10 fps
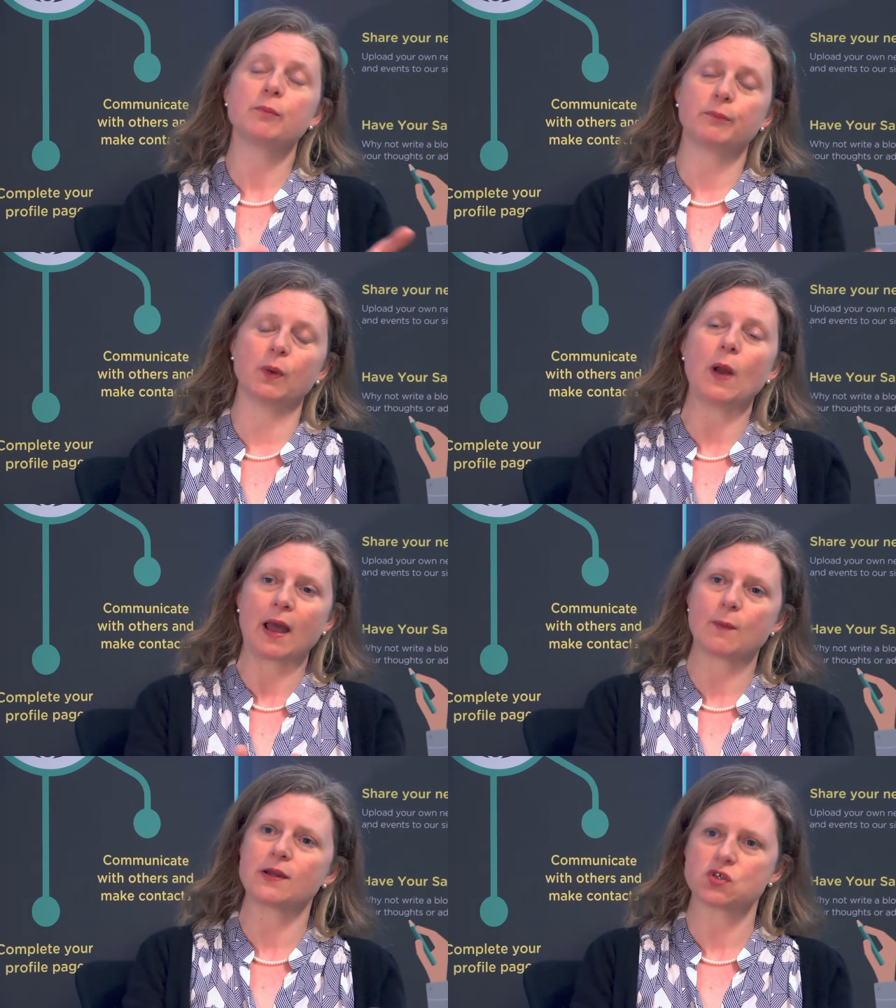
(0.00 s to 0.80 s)
but
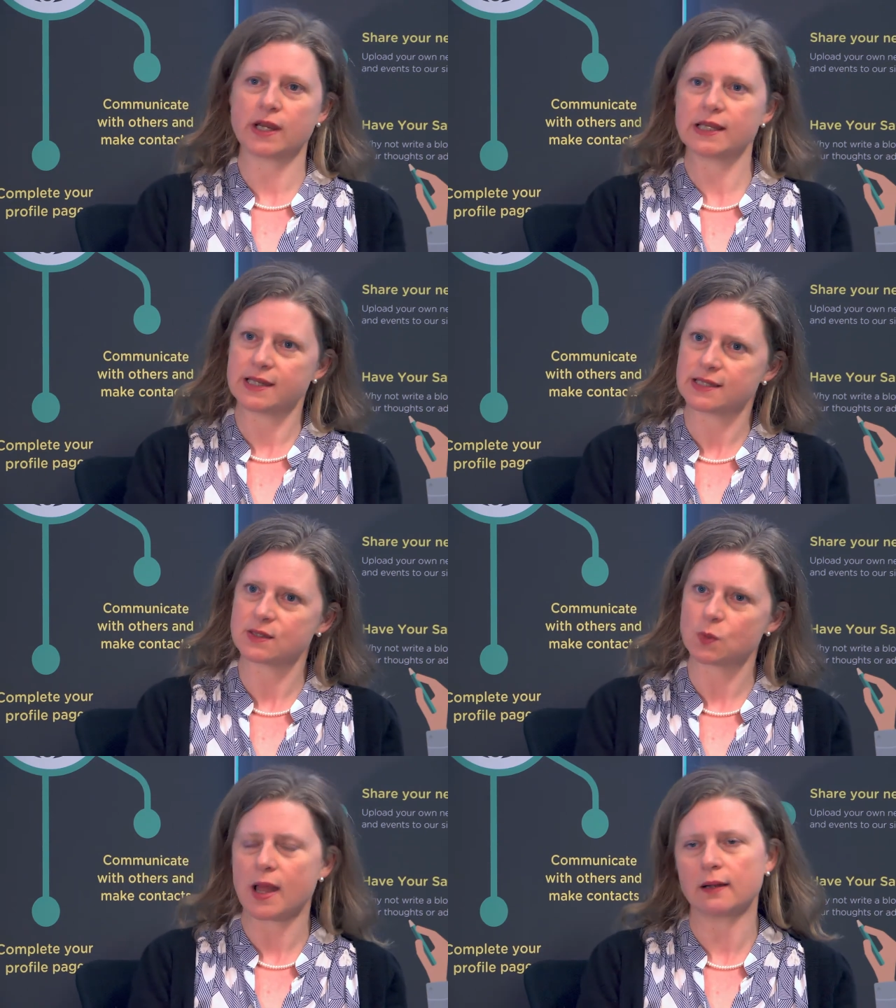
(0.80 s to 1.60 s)
how about trying this
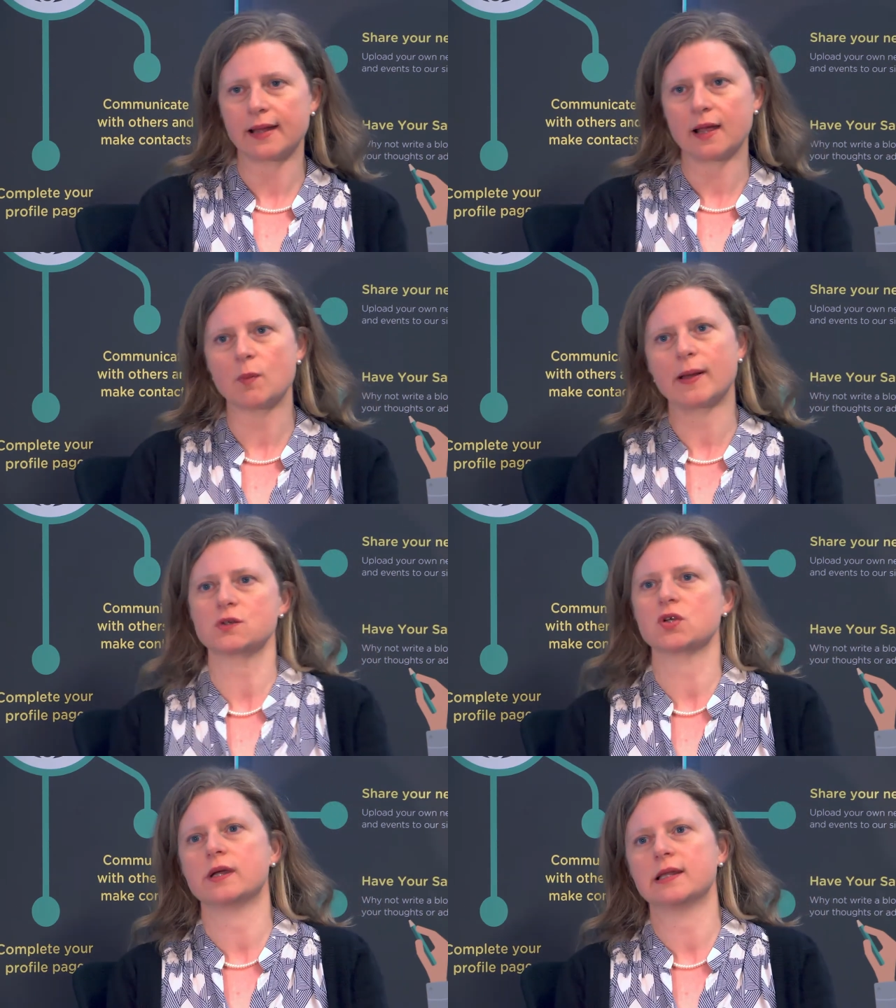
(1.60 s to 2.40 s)
as well, and how
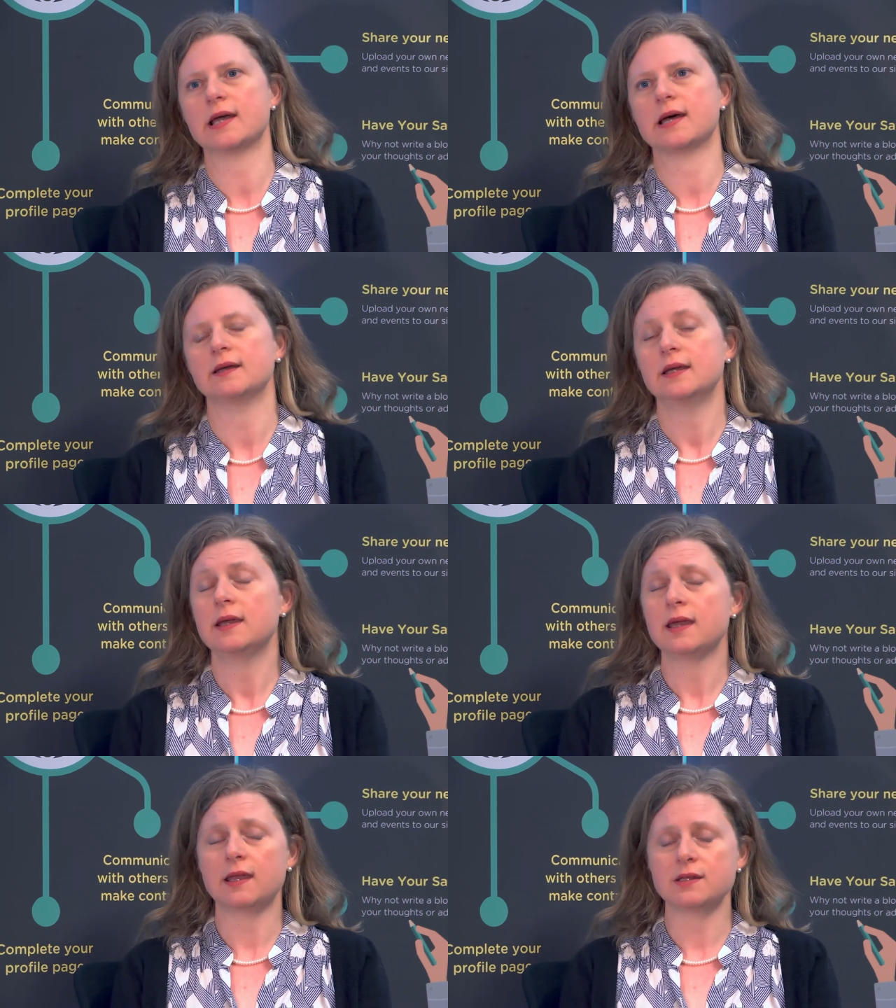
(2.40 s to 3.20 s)
about trying that?
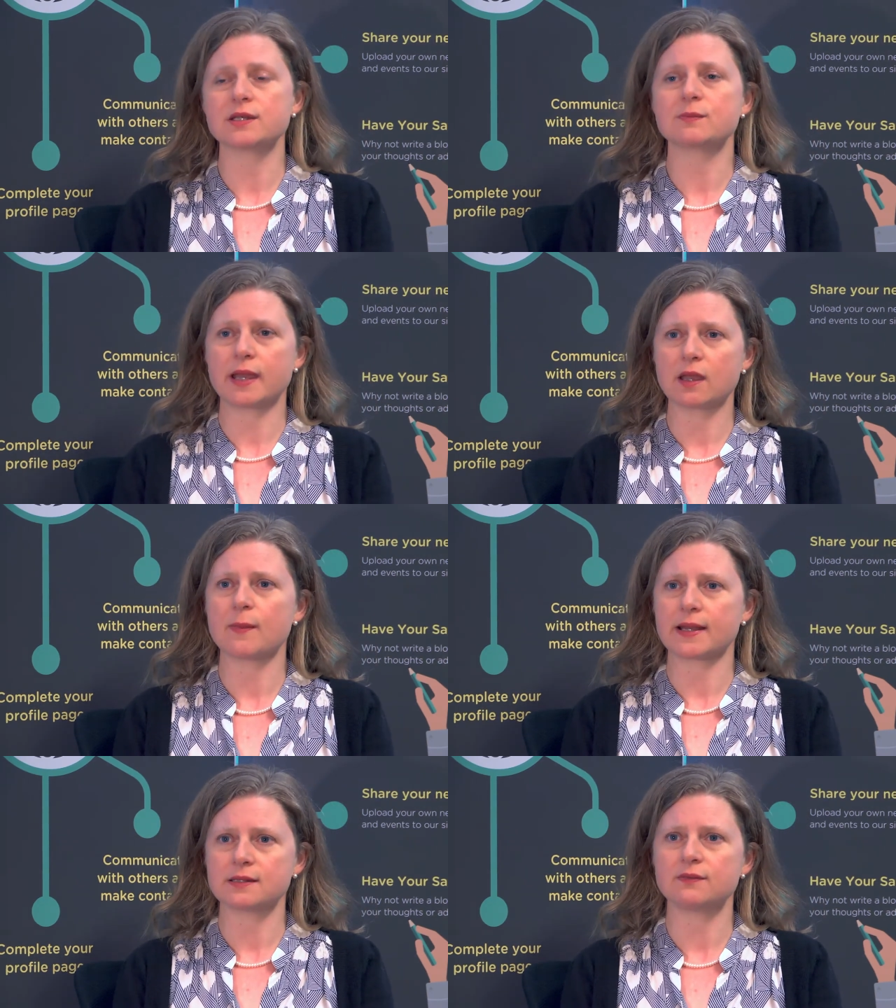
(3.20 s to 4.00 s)
It does make a
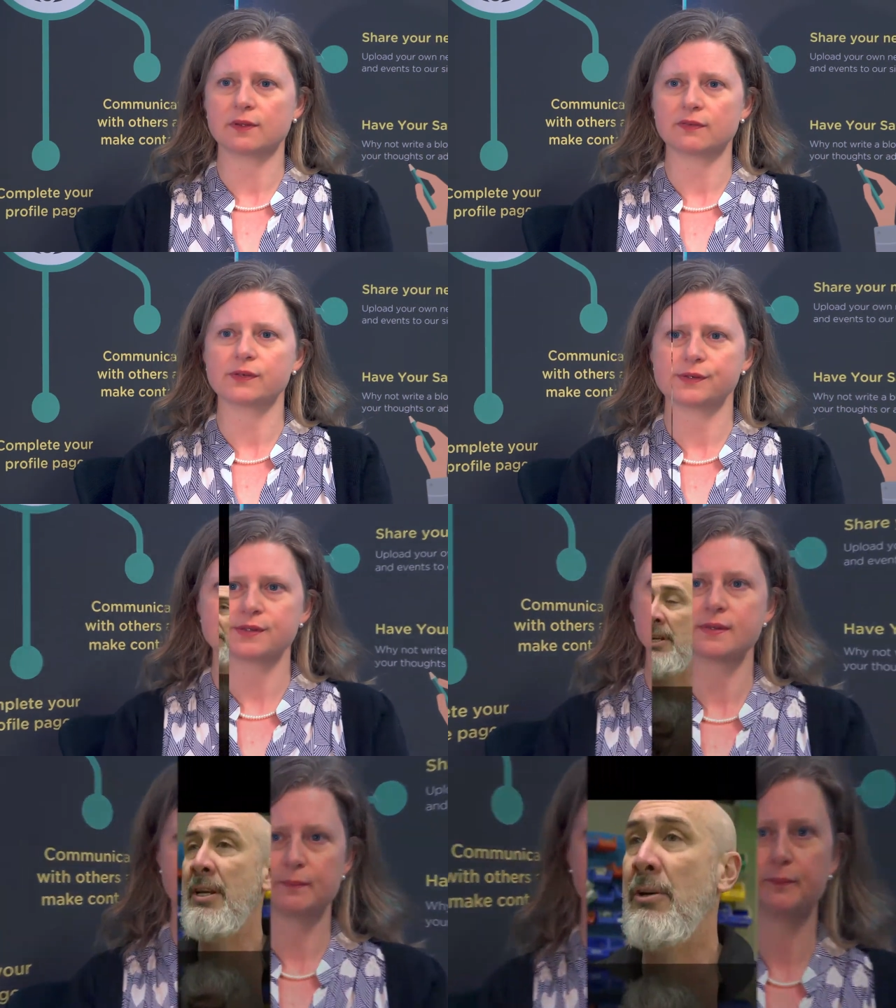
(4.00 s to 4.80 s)
massive difference.